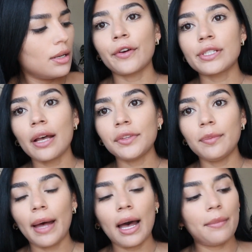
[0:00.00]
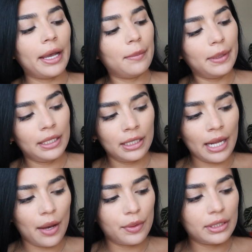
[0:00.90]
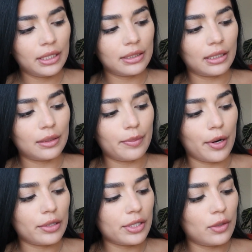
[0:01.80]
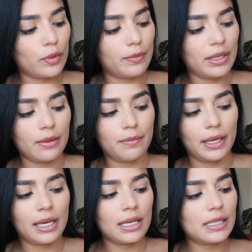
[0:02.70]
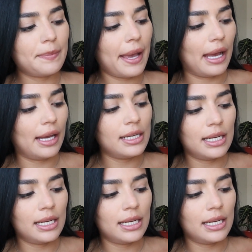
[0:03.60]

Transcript: First off the bat, my opinion, I would think that the bronzer would be the biggest pan,